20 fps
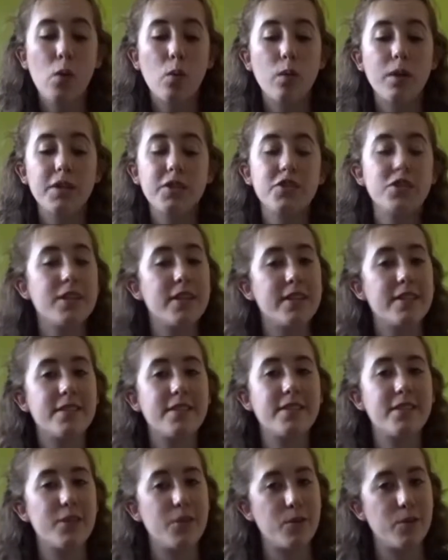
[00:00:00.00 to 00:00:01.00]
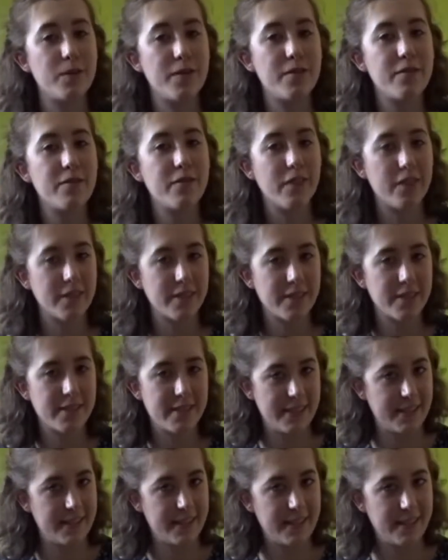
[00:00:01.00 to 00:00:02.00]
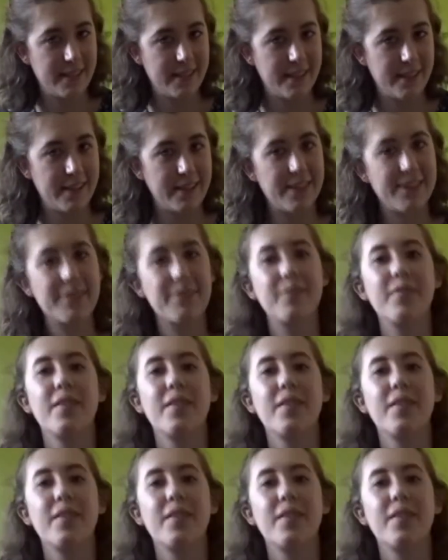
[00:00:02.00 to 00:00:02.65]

which is university.